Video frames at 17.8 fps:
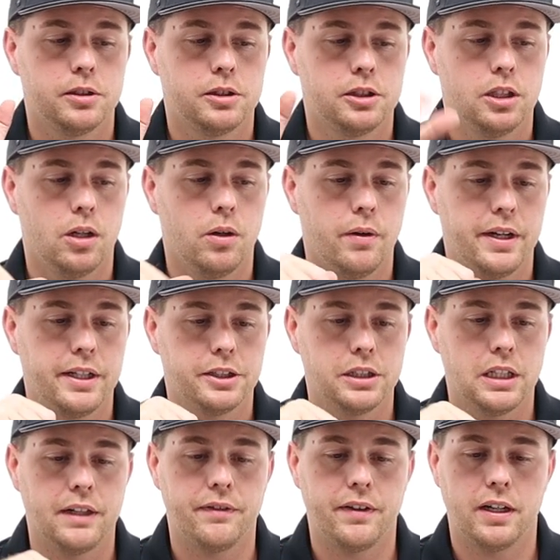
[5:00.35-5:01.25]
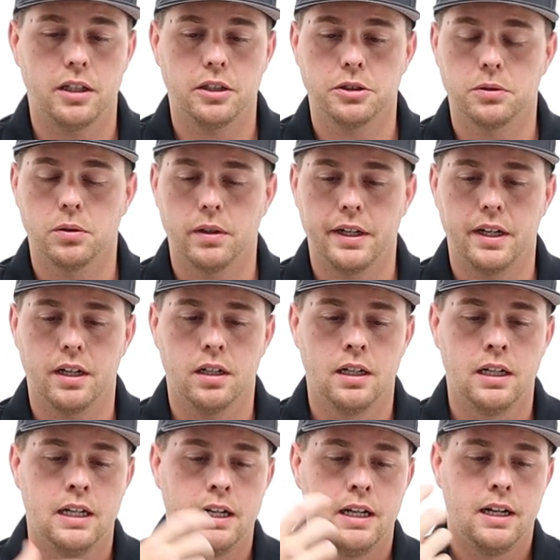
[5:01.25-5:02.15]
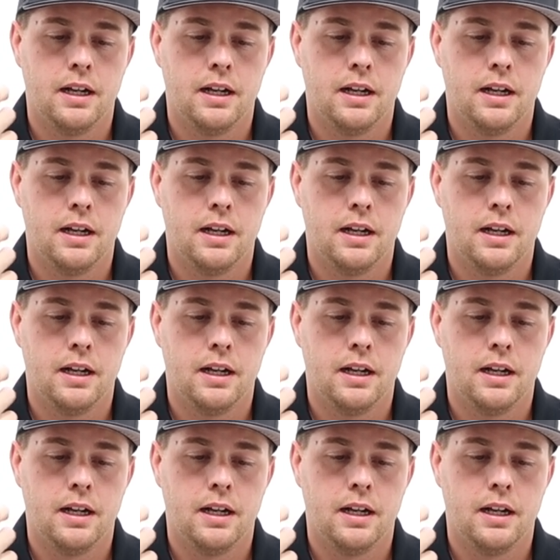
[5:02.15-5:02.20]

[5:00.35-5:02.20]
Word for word: Tony shop at our store here.